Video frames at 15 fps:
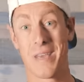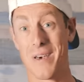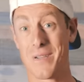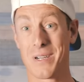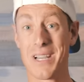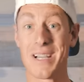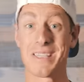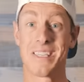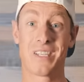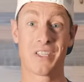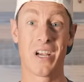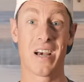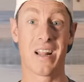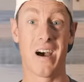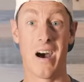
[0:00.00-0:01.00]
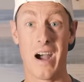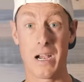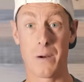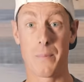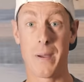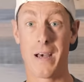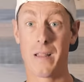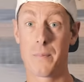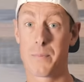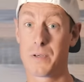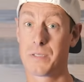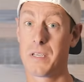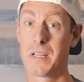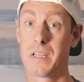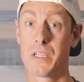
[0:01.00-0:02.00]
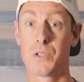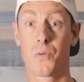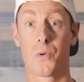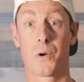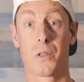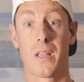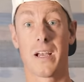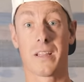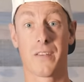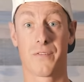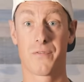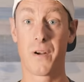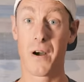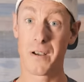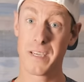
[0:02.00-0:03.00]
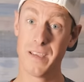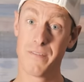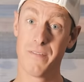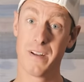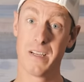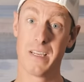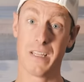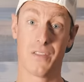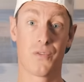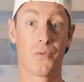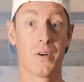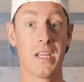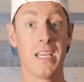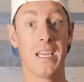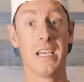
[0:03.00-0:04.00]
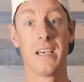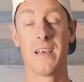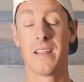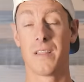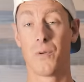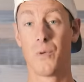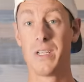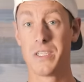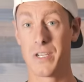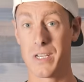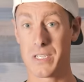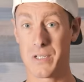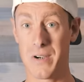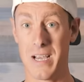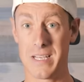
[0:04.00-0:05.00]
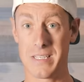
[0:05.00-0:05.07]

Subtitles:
of the other guns that shot a higher pellet percentage were like the Franchi Affinity 3, the Winchester